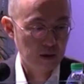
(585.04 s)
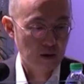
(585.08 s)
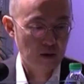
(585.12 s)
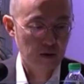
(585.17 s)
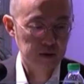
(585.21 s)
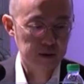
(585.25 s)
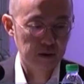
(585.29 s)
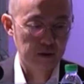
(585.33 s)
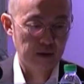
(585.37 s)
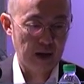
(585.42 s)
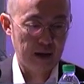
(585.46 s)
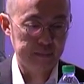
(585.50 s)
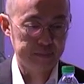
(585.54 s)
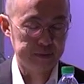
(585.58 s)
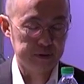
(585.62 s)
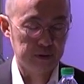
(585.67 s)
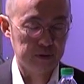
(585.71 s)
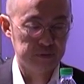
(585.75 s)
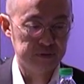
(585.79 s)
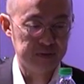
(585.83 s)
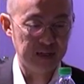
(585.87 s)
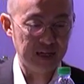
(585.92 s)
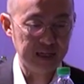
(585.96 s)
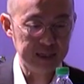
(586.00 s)
On the
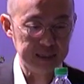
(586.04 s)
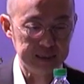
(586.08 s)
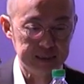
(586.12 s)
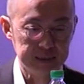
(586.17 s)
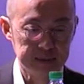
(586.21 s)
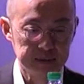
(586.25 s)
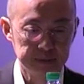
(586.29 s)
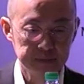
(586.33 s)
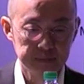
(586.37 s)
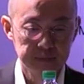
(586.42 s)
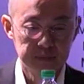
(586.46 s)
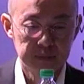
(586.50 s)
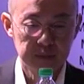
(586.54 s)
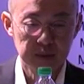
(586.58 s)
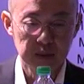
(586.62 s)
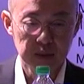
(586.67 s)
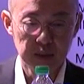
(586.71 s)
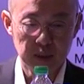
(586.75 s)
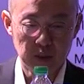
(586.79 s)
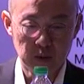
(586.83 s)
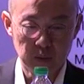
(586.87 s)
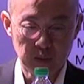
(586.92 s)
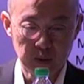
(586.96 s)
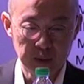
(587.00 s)
capital side,
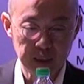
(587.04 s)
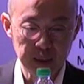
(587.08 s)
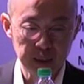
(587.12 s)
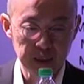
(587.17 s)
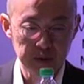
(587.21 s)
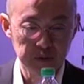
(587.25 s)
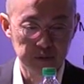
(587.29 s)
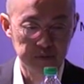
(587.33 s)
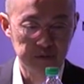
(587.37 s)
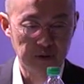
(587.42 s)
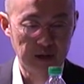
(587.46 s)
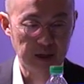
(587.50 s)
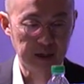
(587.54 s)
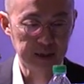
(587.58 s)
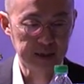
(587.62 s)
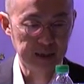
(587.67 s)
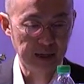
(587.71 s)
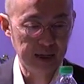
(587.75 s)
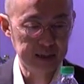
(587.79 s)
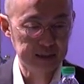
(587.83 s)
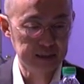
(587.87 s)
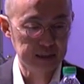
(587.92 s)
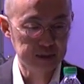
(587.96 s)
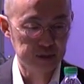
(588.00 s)
equally, you find
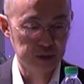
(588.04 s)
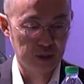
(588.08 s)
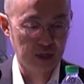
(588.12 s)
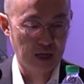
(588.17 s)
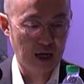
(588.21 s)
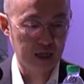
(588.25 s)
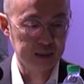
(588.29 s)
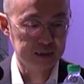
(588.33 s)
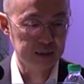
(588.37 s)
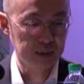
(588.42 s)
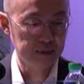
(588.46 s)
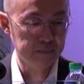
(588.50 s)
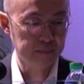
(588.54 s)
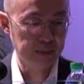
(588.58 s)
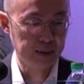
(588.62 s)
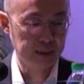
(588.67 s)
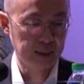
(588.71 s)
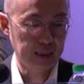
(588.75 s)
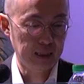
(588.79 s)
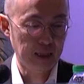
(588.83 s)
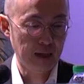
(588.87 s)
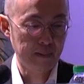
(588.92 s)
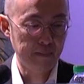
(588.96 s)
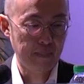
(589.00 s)
that Jakarta,
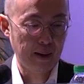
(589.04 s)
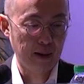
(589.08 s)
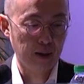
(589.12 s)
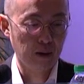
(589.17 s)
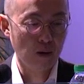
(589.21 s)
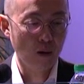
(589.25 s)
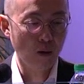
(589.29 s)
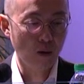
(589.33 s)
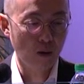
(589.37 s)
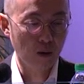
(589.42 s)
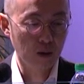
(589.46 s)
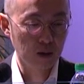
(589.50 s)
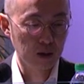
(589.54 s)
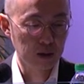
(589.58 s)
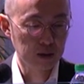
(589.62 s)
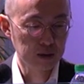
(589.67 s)
Manila, and Bangkok